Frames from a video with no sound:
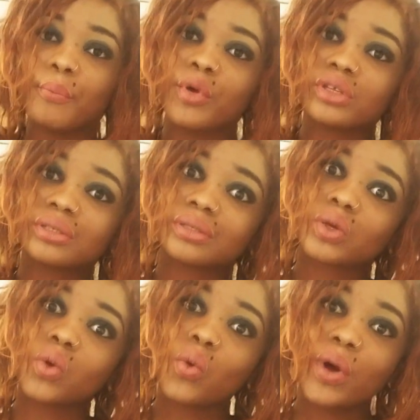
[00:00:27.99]
But it's
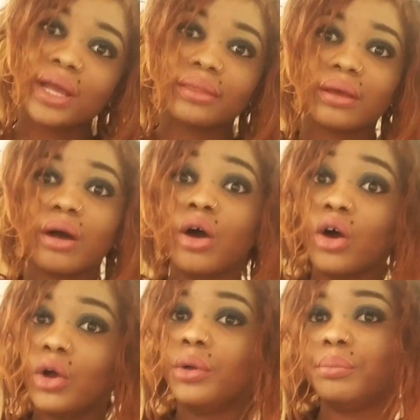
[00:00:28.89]
quite
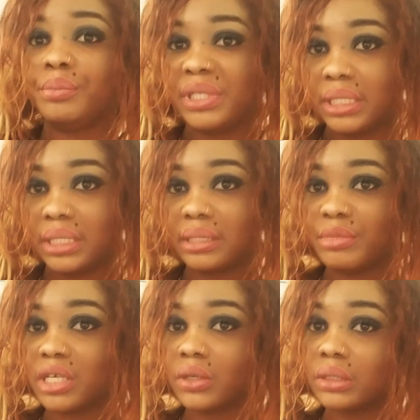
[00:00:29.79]
a pity
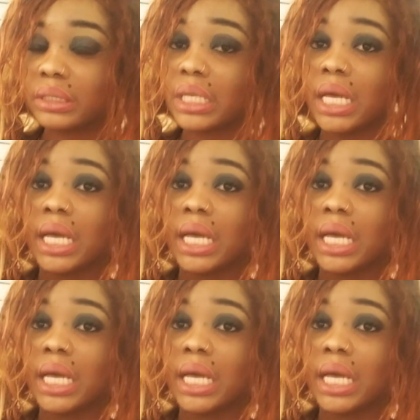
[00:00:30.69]
because